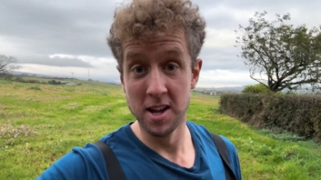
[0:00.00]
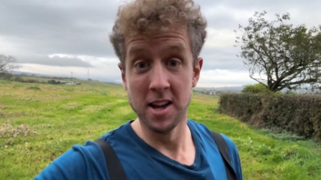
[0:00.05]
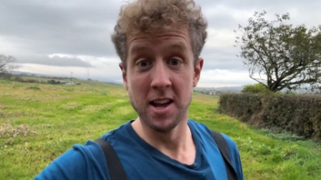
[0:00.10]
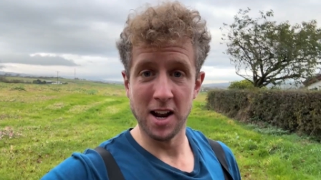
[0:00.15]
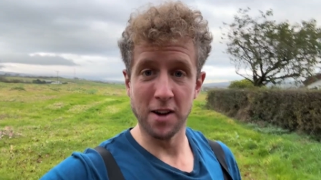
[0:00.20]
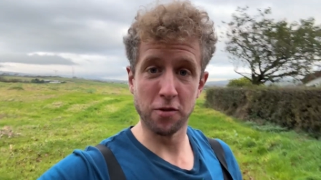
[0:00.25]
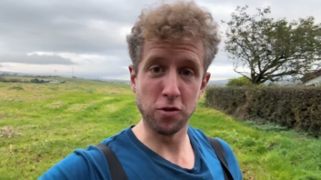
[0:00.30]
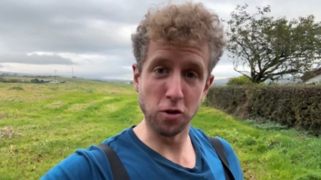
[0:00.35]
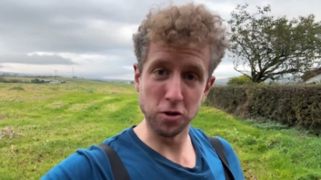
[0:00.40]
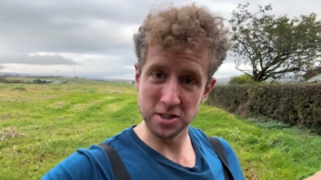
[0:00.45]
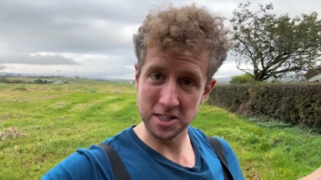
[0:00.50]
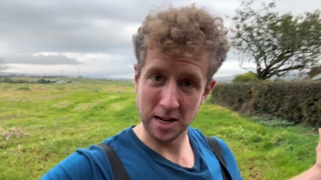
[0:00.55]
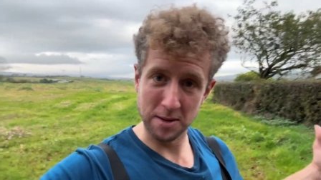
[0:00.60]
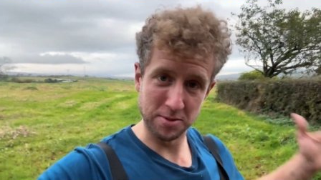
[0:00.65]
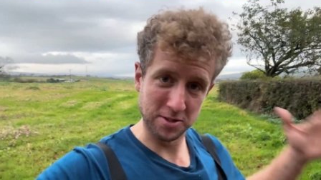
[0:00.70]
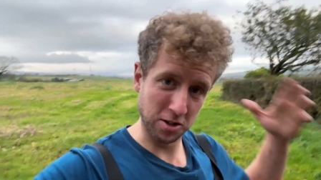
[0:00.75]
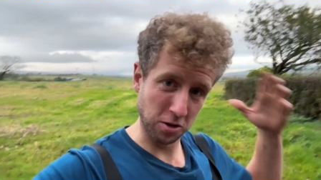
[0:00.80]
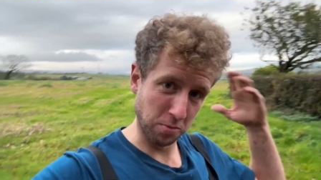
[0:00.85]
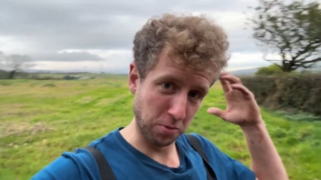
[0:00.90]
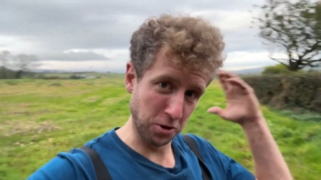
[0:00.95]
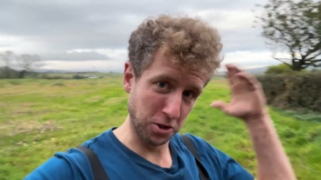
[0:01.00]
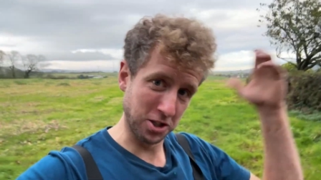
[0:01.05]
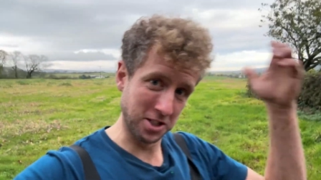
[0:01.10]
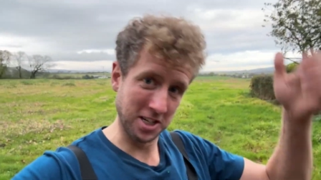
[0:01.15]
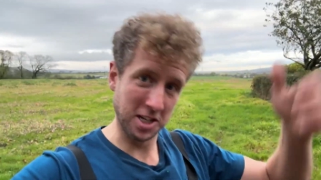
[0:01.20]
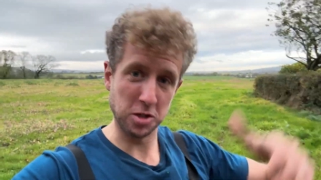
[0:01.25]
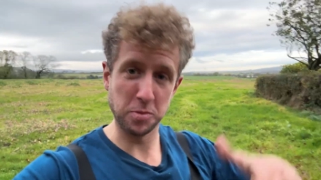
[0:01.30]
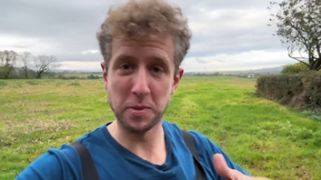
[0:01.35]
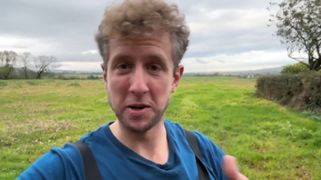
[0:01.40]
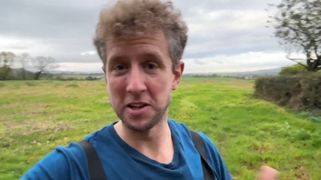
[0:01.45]
And of course, I'm still pushing
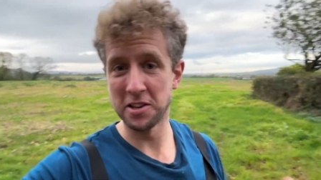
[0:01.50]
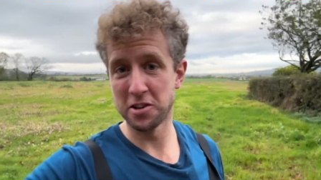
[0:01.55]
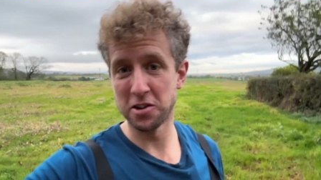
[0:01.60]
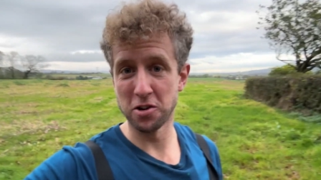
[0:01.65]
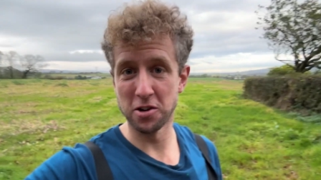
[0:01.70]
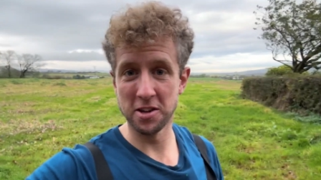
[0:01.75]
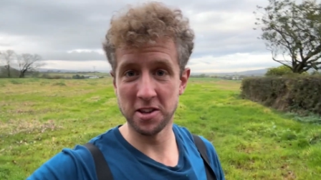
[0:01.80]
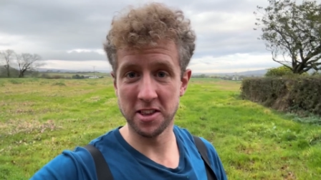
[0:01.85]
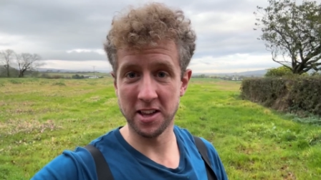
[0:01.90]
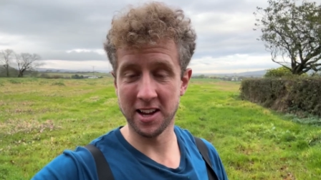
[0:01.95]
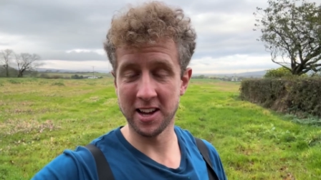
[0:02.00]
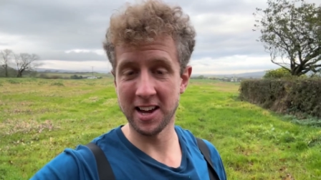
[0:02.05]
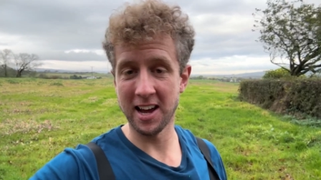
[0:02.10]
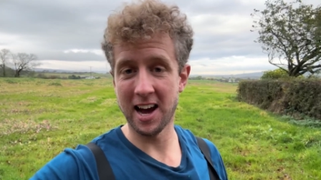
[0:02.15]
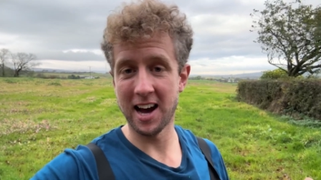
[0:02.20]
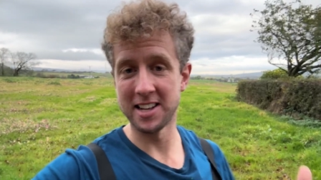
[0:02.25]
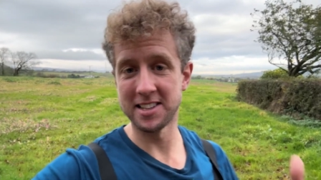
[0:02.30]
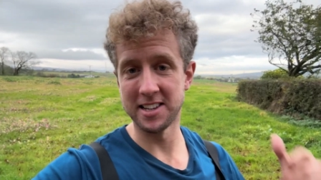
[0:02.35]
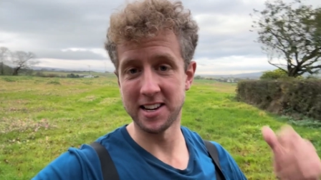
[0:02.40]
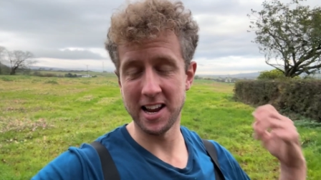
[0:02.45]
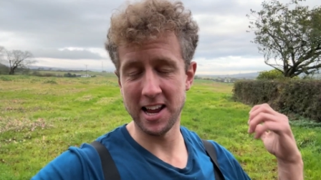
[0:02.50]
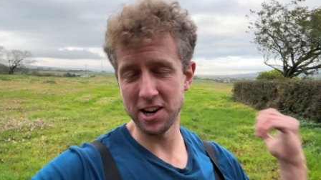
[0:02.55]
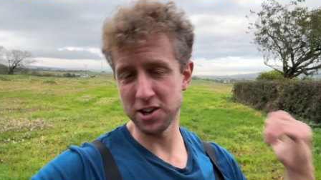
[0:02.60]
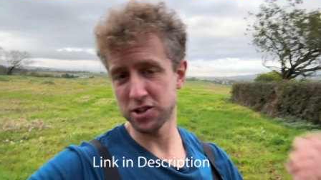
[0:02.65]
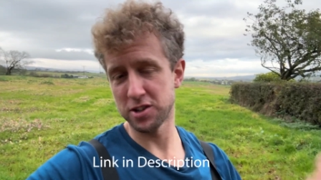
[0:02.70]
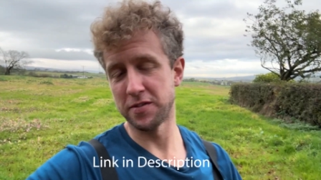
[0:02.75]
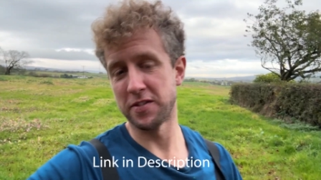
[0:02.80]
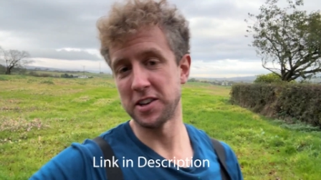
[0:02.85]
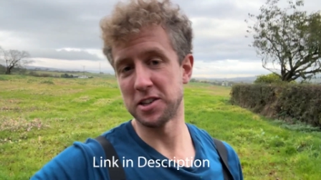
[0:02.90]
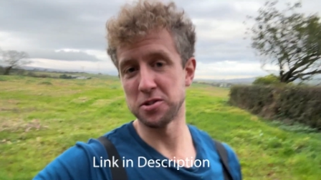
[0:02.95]
this Patreon thing, adding
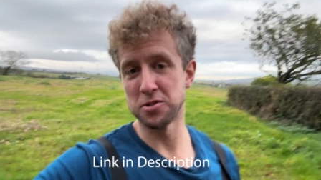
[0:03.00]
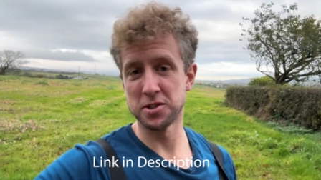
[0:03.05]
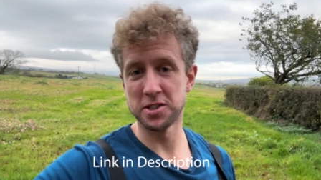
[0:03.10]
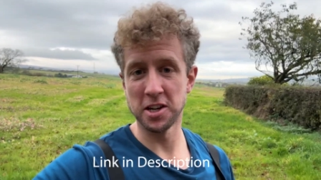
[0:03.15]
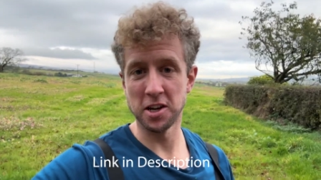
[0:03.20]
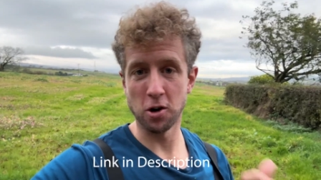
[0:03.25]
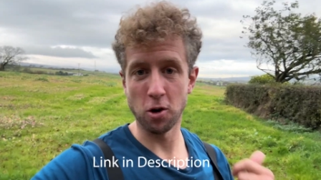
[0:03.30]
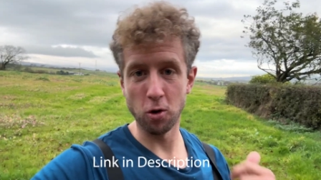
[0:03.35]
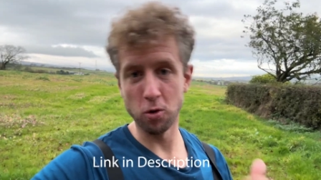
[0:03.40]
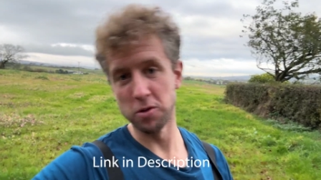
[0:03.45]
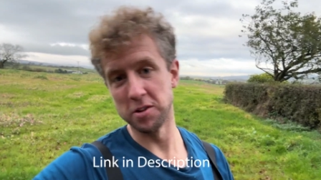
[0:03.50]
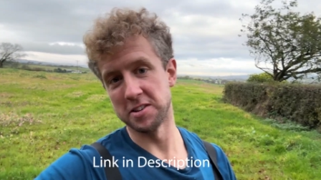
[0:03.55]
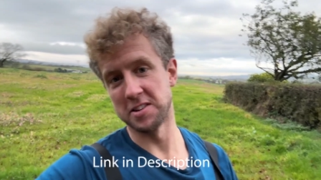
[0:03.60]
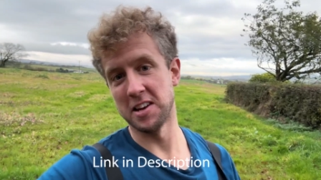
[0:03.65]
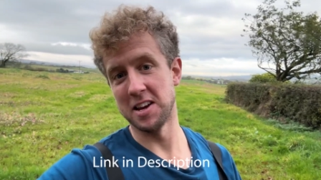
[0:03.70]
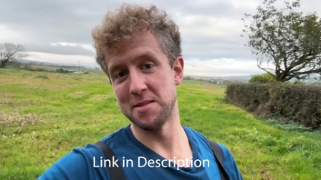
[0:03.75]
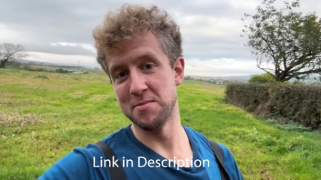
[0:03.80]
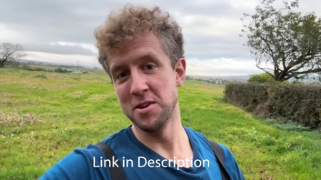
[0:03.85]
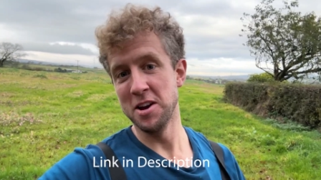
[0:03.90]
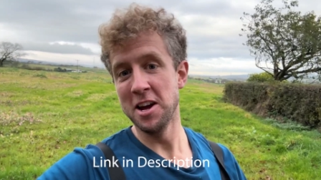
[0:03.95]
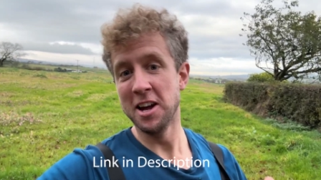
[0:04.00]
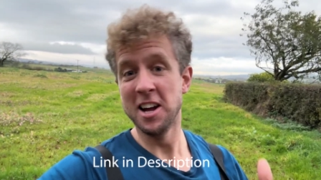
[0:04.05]
extra videos there all the time.